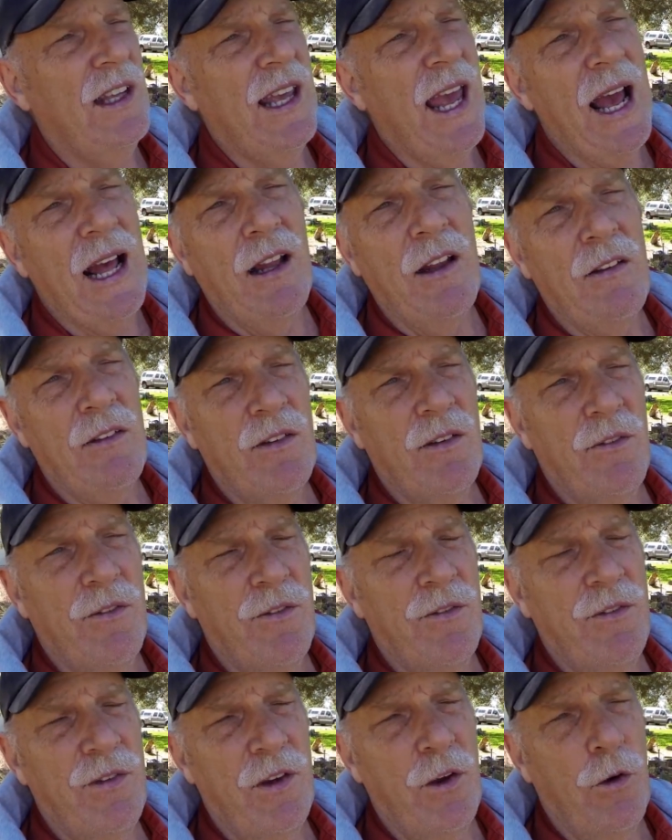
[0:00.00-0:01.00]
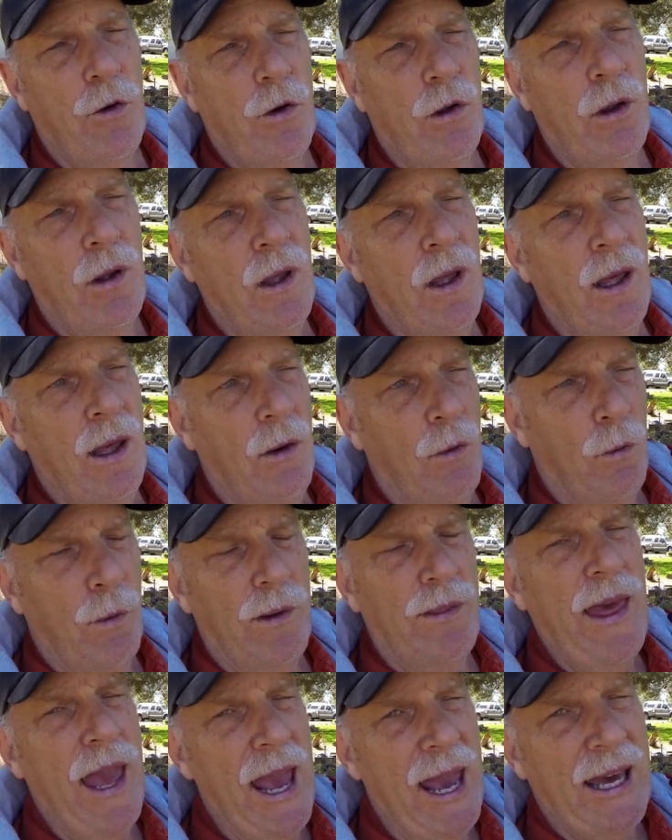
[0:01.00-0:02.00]
gallons of fuel
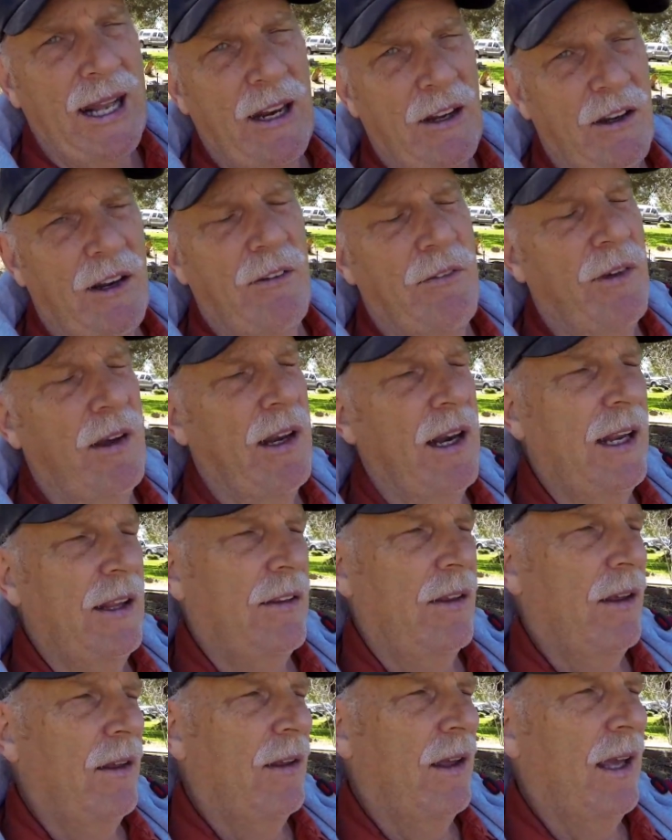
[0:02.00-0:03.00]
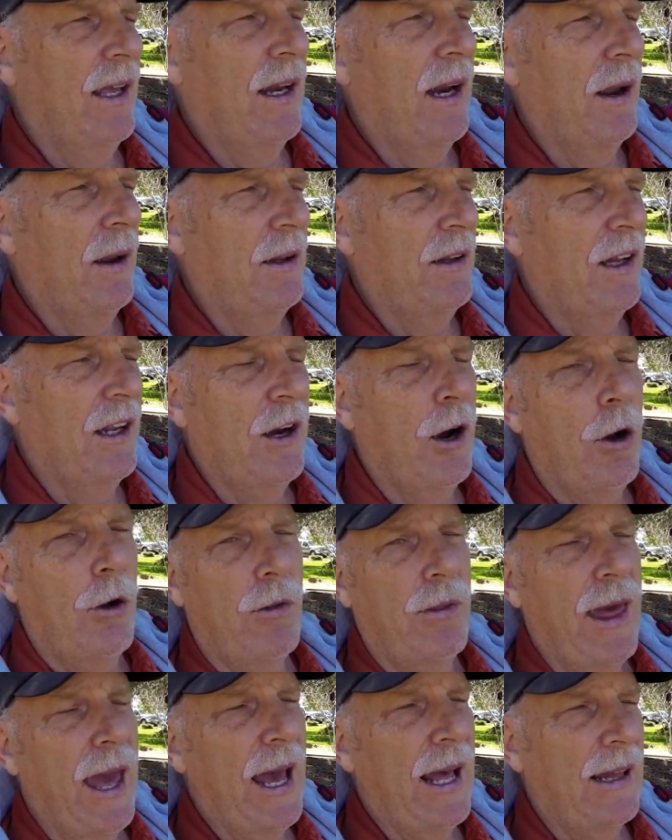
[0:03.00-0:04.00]
with additive in it, and I did
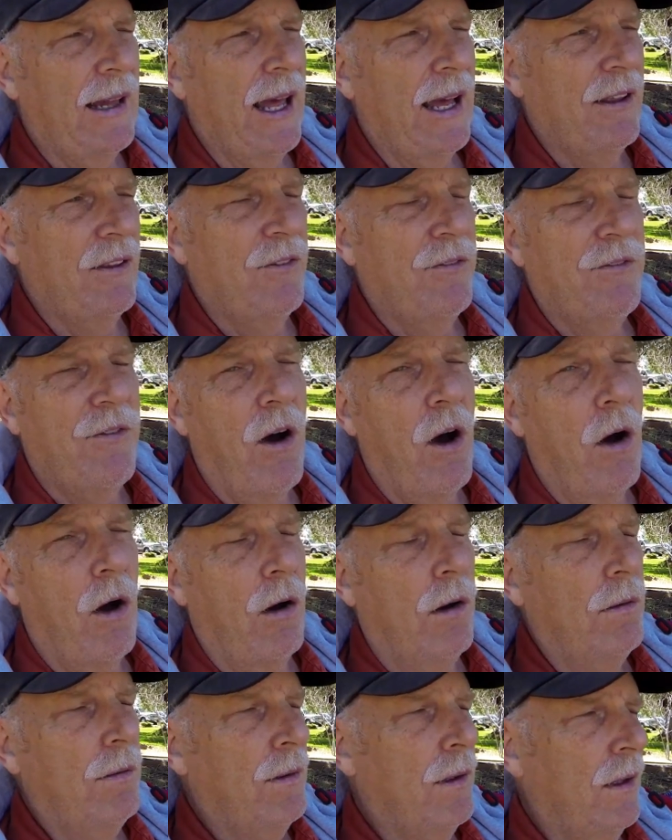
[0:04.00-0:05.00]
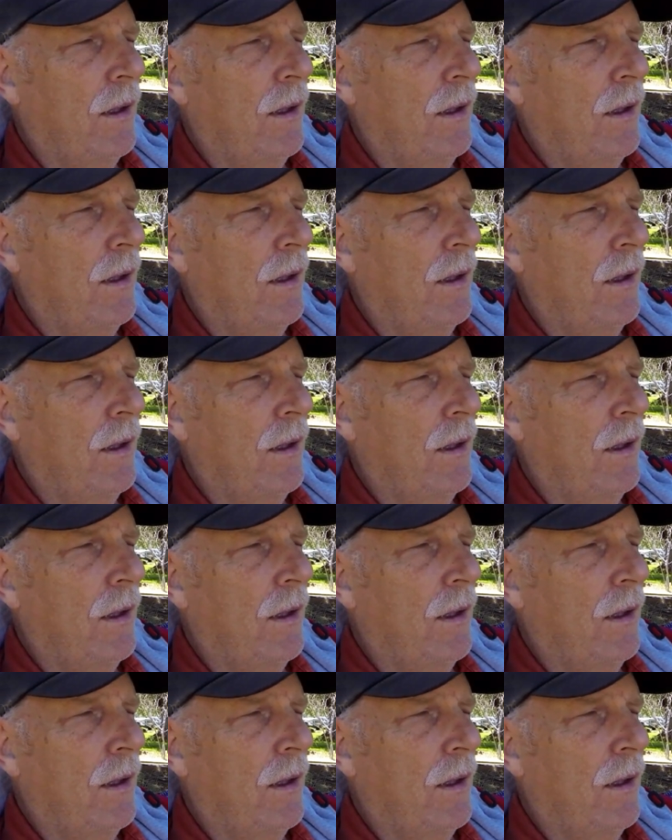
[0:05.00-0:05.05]
all that last fall.